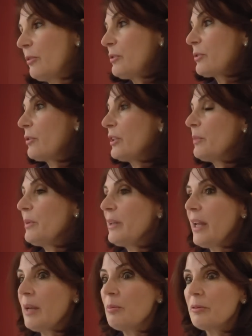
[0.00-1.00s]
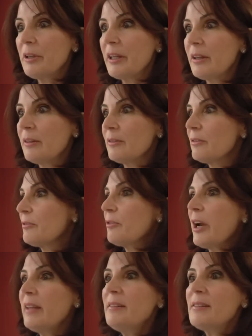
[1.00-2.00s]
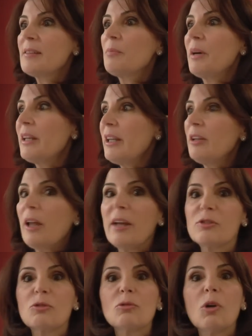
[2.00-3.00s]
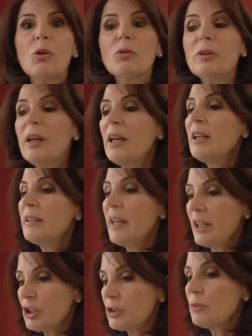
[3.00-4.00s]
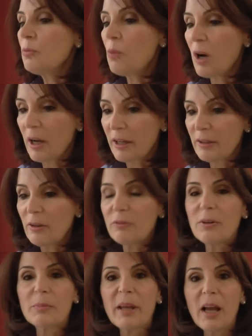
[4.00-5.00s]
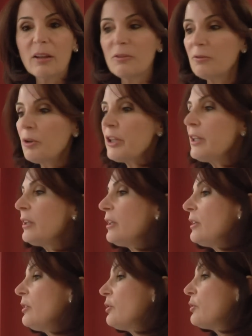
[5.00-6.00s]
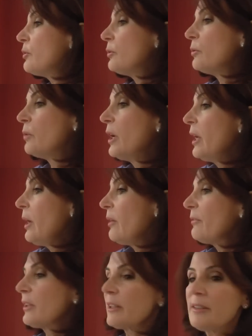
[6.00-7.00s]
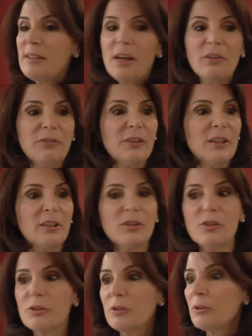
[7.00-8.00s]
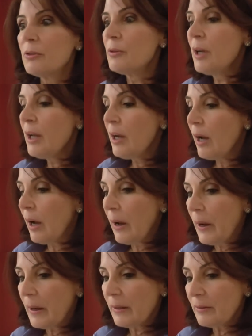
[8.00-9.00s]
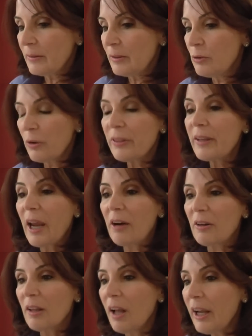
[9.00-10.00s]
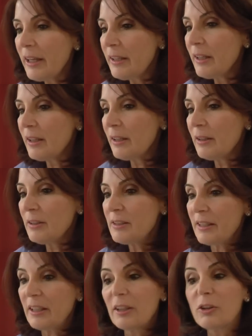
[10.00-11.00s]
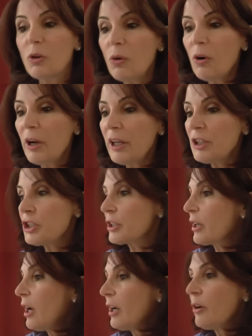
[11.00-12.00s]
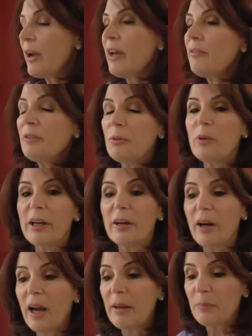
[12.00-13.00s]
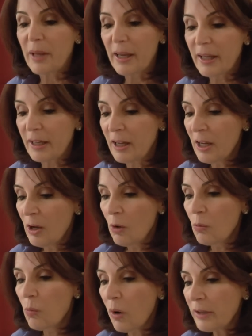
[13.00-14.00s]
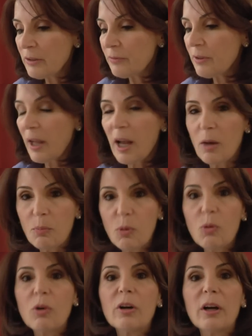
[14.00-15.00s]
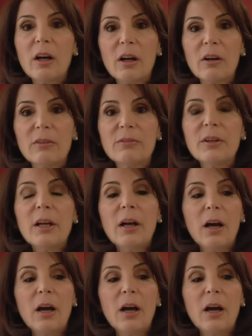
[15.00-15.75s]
it was going to be neighboring friends, but it has grown nationwide, from California to Philadelphia to North Carolina to Illinois, Chicago, everywhere. I'm getting wonderful outpour of